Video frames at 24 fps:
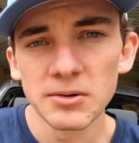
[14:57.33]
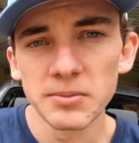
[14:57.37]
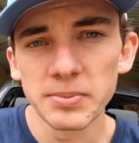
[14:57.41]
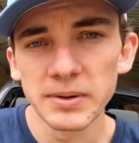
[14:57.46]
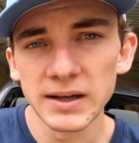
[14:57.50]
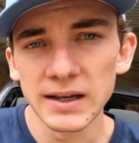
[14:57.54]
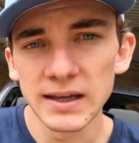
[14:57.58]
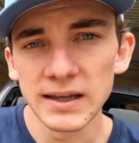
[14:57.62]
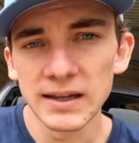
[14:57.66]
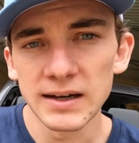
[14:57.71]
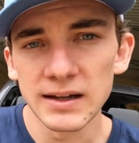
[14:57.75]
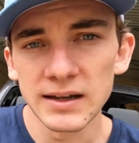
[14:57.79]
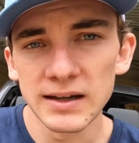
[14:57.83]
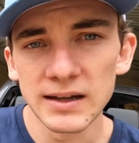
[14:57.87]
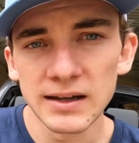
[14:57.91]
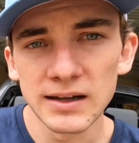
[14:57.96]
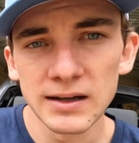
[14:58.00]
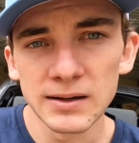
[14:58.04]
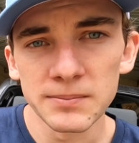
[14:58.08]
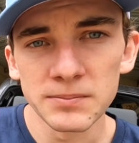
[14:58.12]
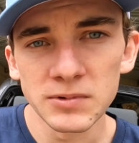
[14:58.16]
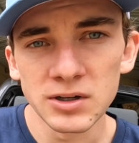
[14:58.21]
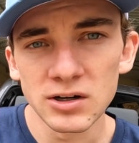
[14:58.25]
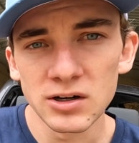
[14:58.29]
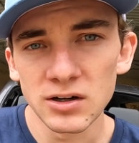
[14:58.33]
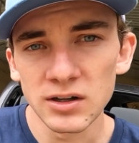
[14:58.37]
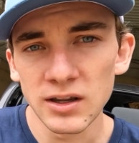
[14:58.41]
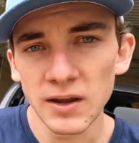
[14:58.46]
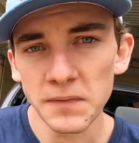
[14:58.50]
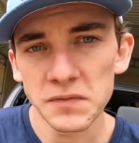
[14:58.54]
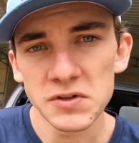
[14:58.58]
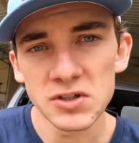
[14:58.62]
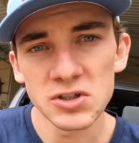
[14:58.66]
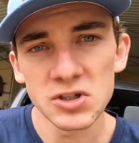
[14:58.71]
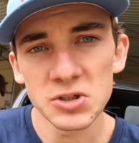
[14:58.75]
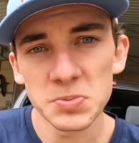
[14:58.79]
But um, you know, you
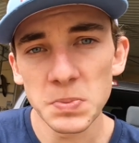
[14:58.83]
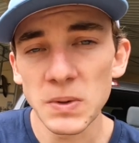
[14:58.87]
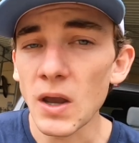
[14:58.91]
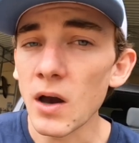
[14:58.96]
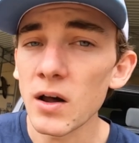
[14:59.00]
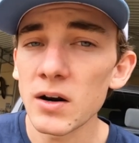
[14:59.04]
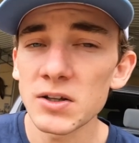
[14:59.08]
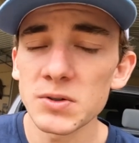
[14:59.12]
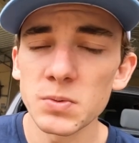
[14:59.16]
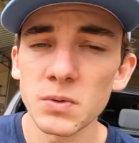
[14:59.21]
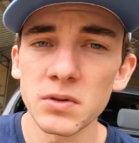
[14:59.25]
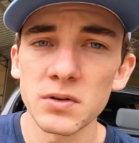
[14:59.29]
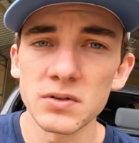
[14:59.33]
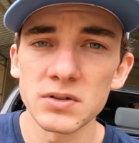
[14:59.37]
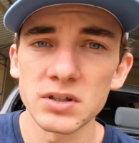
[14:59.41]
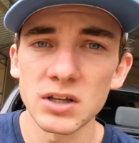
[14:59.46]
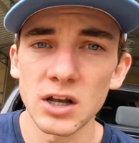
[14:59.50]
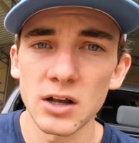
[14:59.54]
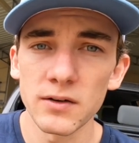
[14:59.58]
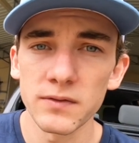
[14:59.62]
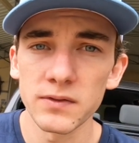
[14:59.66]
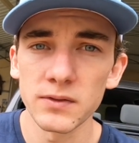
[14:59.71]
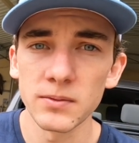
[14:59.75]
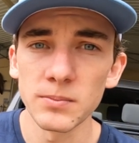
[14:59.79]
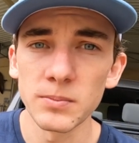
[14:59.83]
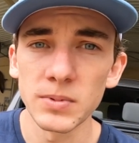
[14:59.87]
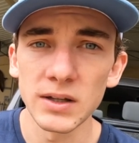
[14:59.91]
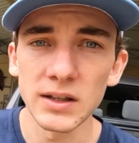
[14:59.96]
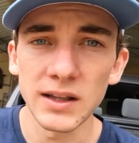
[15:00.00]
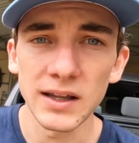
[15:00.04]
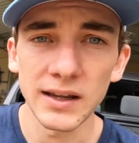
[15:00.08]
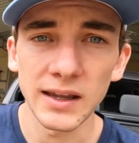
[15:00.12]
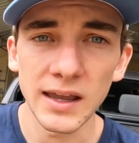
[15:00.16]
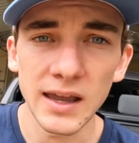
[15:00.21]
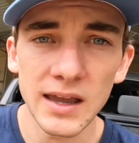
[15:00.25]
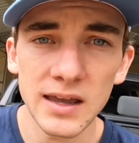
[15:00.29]
have to just be honest with yourself and be
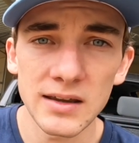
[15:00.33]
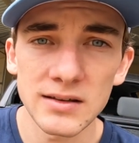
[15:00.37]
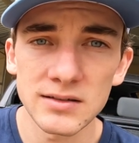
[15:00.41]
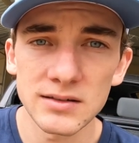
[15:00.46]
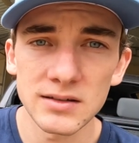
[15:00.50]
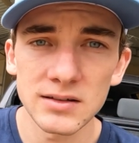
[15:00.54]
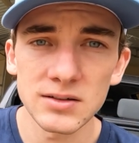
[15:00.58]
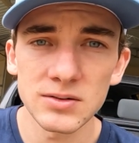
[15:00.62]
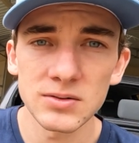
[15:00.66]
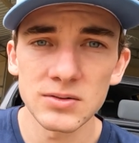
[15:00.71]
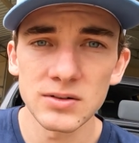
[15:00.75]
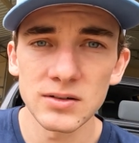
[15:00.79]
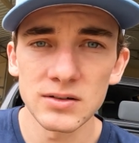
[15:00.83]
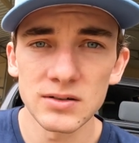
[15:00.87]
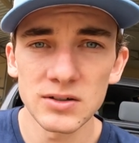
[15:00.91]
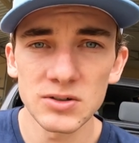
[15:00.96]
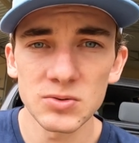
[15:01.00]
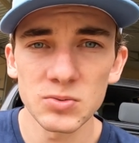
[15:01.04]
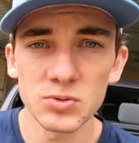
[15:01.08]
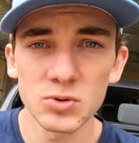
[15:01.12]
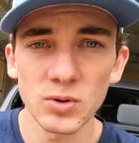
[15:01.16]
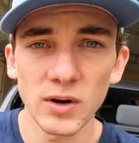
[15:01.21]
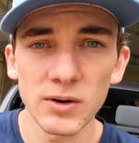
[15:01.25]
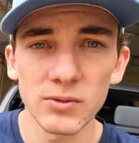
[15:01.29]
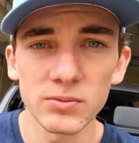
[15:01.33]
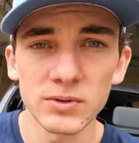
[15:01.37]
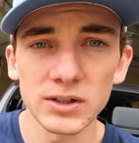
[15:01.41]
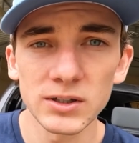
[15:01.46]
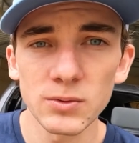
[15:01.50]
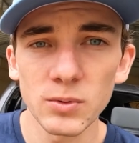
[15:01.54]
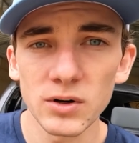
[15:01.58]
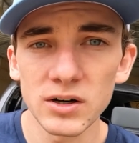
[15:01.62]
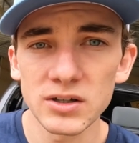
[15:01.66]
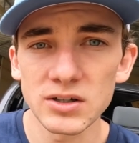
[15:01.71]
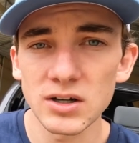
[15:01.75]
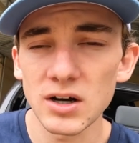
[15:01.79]
like, hey, is this, is this, do I
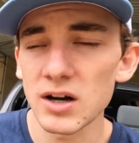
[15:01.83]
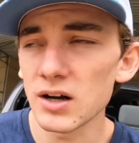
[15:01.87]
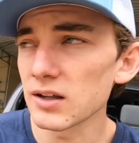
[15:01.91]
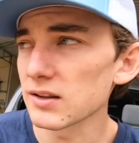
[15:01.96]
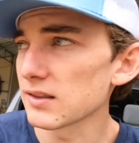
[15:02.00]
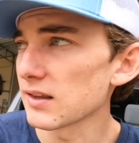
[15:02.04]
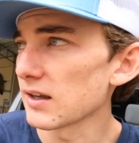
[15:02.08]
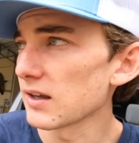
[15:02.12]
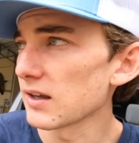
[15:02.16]
really want a dog